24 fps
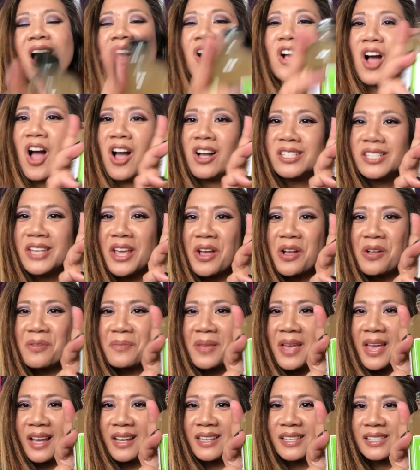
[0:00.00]
cocktail
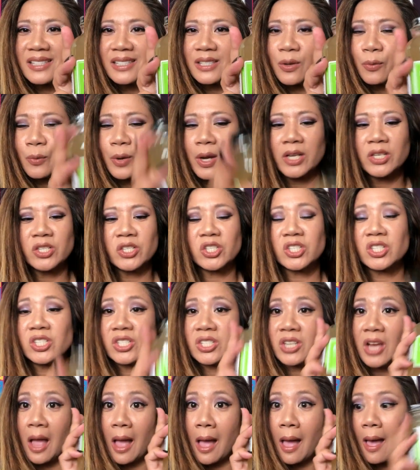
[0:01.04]
mix,
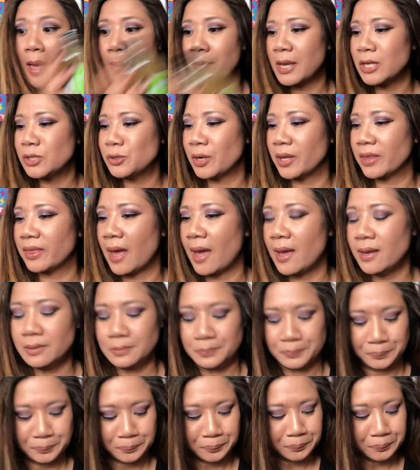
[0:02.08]
which I may drink that.